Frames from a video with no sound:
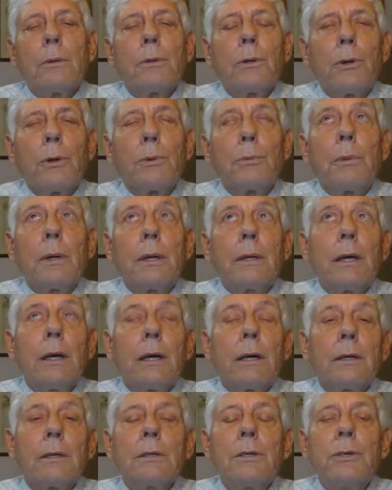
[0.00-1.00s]
her,
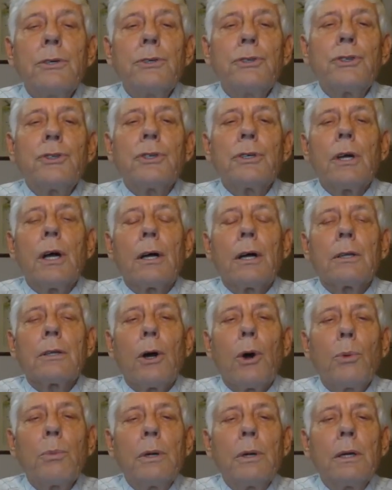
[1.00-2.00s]
yeah, Ish
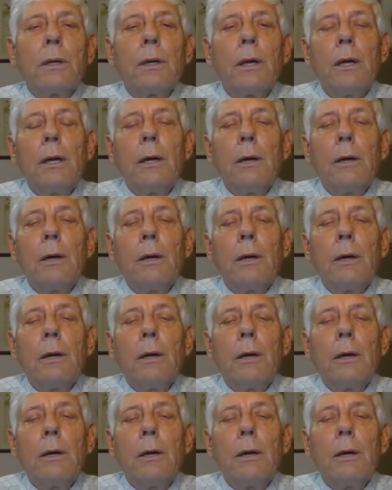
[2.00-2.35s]
Naomi,